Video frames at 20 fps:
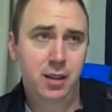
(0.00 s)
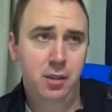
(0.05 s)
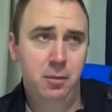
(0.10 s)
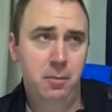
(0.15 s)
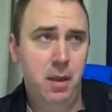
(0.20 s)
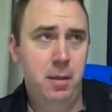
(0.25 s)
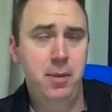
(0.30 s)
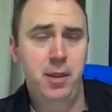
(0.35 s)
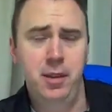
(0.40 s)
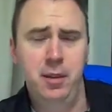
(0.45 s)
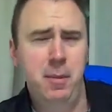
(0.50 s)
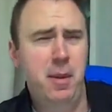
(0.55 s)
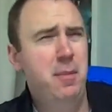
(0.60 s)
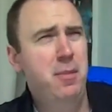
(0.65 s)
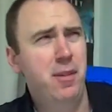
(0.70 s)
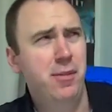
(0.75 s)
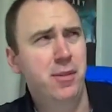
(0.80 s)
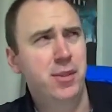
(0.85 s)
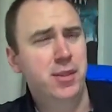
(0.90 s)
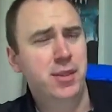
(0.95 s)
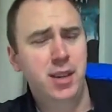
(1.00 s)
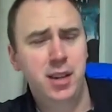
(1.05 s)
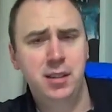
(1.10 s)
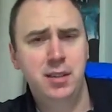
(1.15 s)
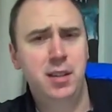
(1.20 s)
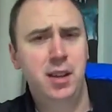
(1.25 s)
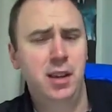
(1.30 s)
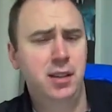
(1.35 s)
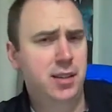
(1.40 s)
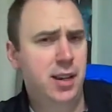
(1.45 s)
Maybe even 6
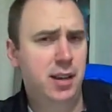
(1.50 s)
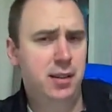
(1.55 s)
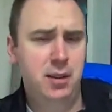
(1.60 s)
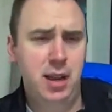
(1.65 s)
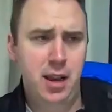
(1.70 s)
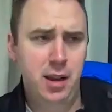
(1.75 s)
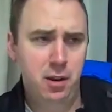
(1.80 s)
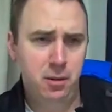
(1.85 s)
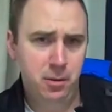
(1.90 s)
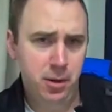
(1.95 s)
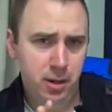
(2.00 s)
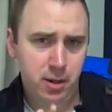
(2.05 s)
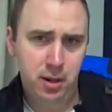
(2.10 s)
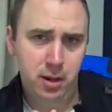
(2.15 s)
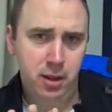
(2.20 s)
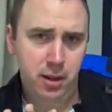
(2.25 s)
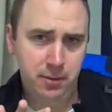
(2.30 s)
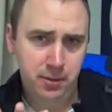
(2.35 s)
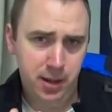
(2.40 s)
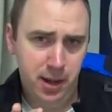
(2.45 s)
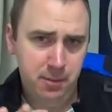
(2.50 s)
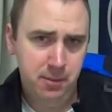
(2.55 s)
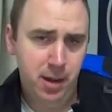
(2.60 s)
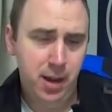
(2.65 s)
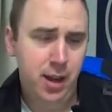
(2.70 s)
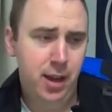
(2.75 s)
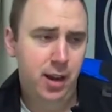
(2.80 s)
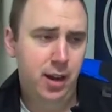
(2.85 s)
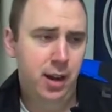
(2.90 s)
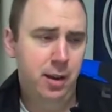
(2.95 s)
gigs. I don't recall off the top of my
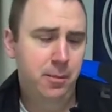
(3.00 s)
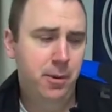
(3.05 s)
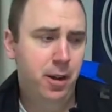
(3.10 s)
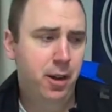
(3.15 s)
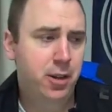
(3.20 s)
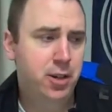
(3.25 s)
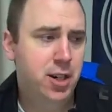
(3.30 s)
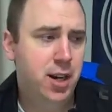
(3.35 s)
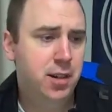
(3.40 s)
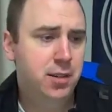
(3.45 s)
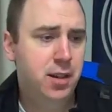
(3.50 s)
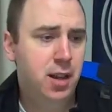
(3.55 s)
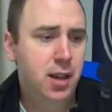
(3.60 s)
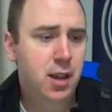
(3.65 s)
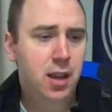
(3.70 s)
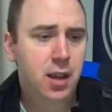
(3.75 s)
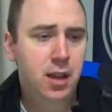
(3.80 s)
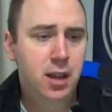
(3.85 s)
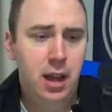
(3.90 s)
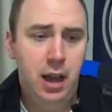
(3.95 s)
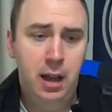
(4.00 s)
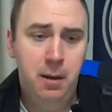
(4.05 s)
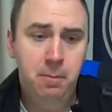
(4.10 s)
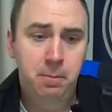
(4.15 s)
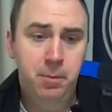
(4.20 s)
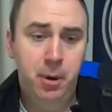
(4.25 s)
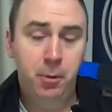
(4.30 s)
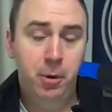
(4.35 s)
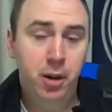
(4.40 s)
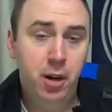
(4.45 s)
head, I apologize.
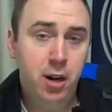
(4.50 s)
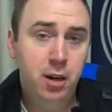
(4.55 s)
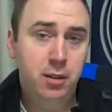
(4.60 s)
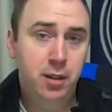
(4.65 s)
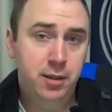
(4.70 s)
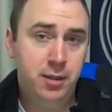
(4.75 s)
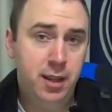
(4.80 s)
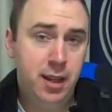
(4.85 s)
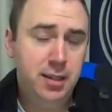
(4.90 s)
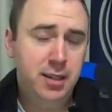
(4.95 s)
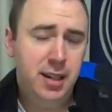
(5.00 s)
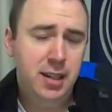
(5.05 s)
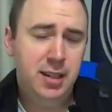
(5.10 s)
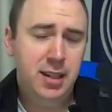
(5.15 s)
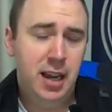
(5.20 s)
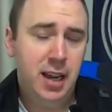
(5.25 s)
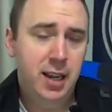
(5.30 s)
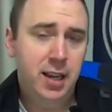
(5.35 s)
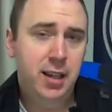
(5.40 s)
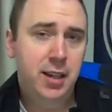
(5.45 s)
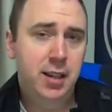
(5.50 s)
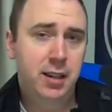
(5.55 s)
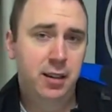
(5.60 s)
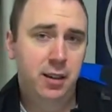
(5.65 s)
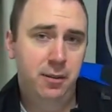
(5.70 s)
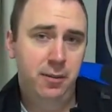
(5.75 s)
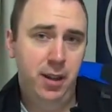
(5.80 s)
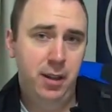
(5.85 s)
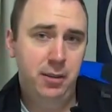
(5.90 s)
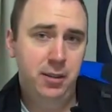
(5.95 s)
But regardless, that's a ton
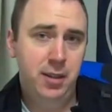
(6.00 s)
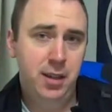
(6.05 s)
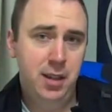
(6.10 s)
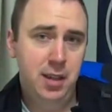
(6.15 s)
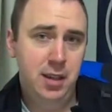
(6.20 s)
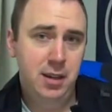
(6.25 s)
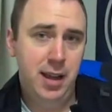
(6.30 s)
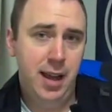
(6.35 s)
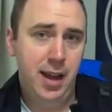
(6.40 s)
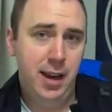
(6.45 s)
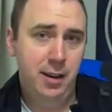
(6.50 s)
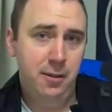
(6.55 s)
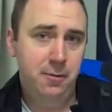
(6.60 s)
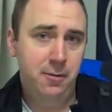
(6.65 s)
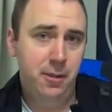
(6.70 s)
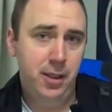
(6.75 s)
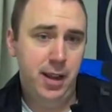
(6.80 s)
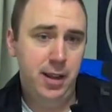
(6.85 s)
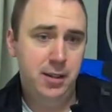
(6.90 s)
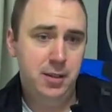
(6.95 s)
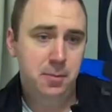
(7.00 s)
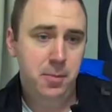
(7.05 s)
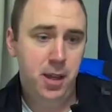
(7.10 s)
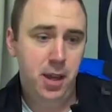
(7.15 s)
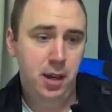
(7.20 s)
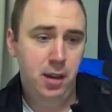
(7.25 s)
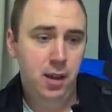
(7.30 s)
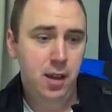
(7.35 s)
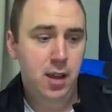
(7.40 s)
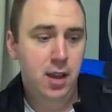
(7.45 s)
of LTE data for that
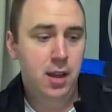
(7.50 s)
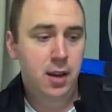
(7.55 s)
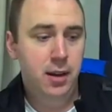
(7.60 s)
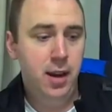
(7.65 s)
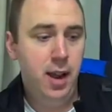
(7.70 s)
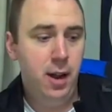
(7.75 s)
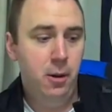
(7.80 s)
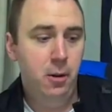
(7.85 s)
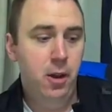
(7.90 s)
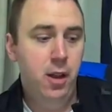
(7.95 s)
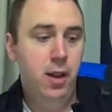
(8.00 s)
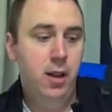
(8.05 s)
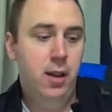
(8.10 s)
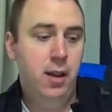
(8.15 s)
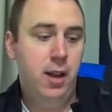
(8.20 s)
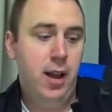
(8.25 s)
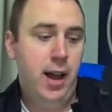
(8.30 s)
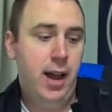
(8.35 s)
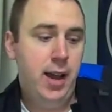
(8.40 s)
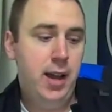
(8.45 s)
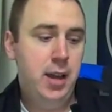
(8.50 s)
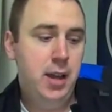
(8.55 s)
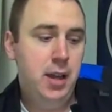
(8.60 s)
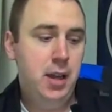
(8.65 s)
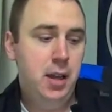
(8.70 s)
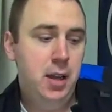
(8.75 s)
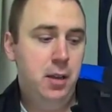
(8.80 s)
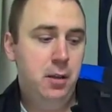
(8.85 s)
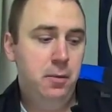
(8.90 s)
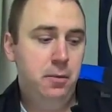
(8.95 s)
speed. Now,
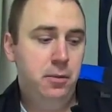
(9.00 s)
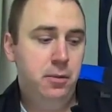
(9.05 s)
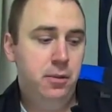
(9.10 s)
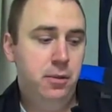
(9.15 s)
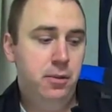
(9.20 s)
and